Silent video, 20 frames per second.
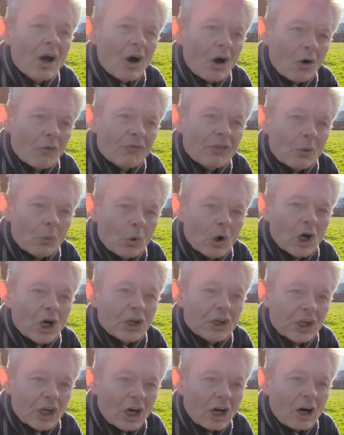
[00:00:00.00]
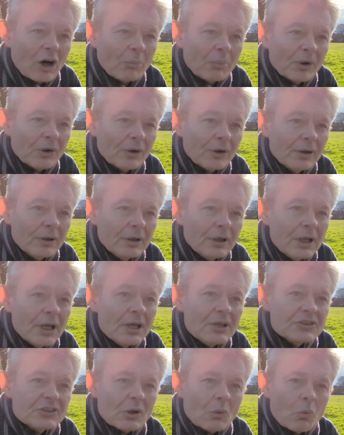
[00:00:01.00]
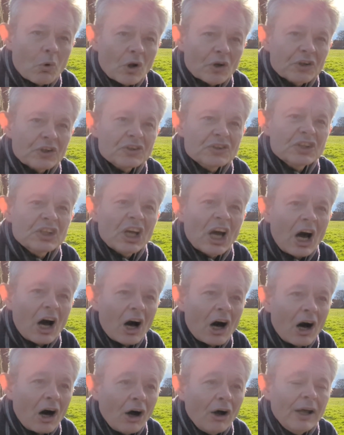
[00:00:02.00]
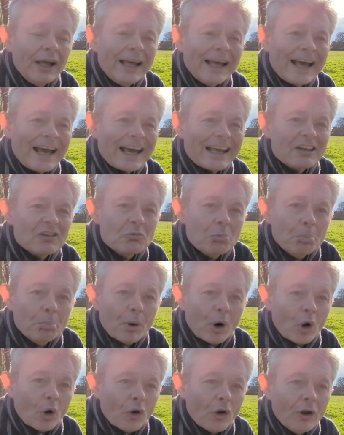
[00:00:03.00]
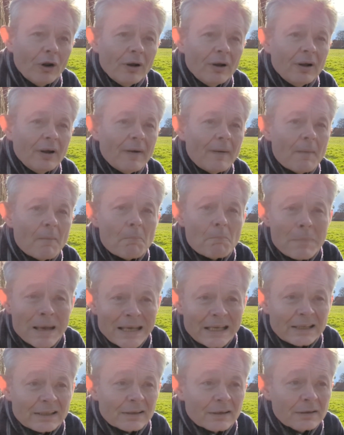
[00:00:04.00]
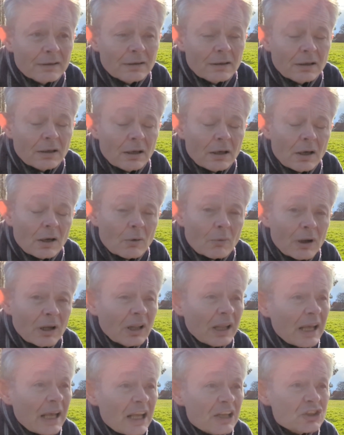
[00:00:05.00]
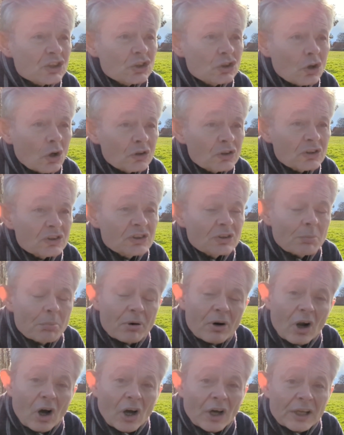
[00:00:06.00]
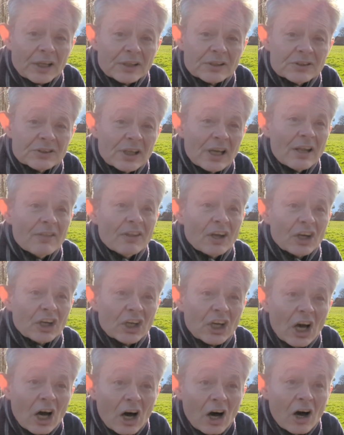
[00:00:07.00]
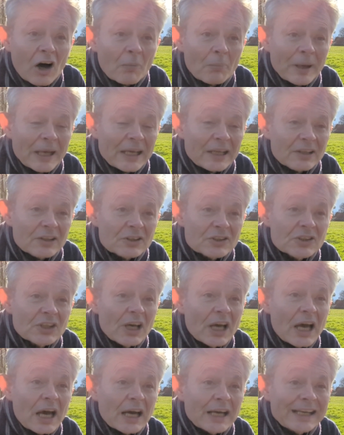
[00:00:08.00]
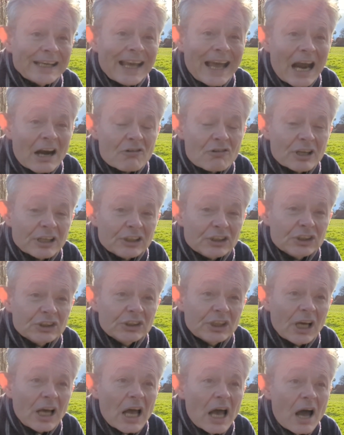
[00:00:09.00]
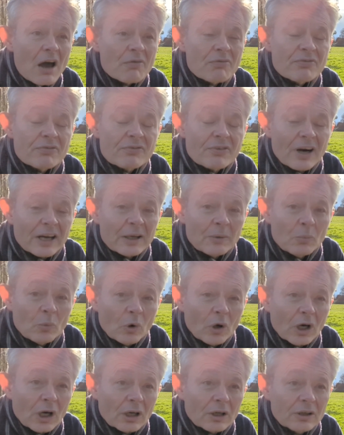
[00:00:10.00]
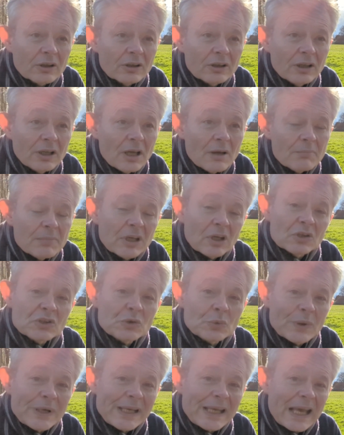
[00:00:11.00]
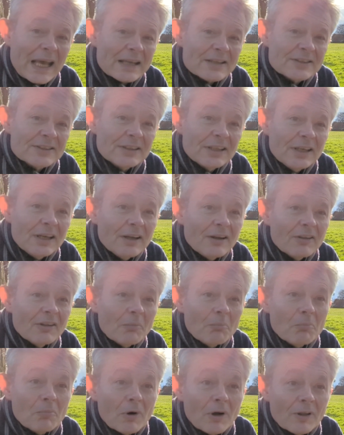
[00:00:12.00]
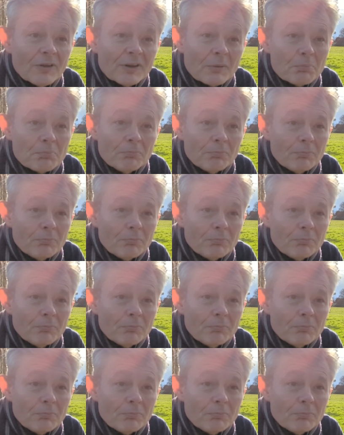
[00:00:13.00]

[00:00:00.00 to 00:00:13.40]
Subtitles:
of the word carbon. So what does car and bon mean? Well, it's not a surprise that car means a carriage, a framework, because we get the